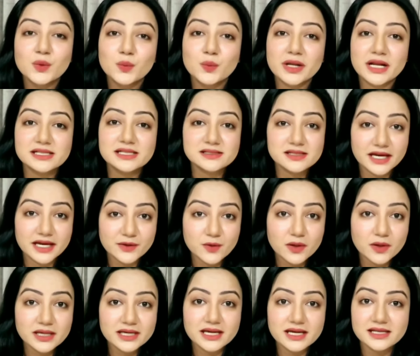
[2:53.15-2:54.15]
Whereas
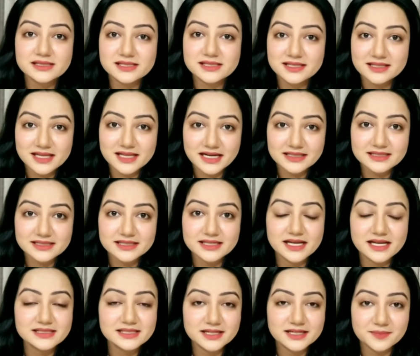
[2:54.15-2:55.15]
glycolic acid,
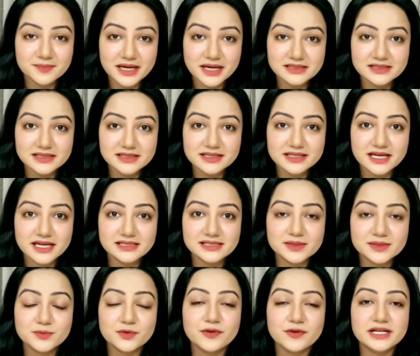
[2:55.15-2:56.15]
lactic acid and mandelic
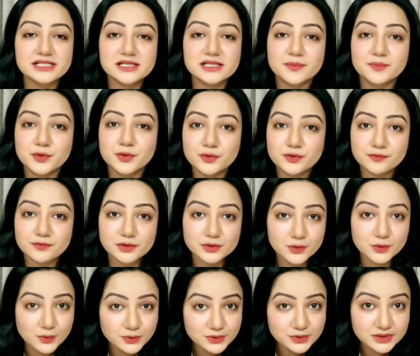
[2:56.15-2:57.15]
acid provides a beautiful
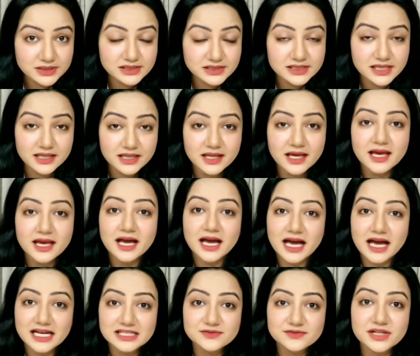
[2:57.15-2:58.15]
glow to the skin
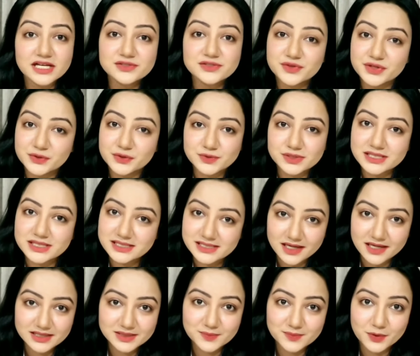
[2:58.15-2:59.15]
as well as reduces
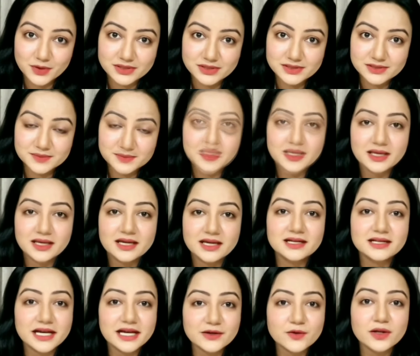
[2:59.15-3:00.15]
dark spots.
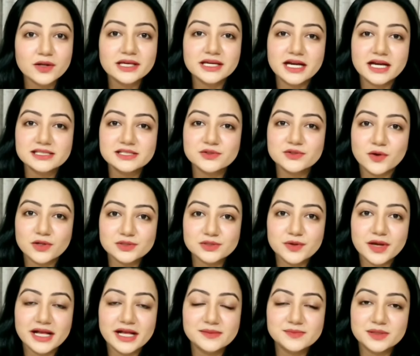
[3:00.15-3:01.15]
Glycolic acid
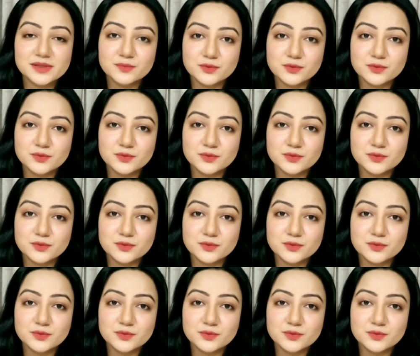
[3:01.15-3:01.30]
also helps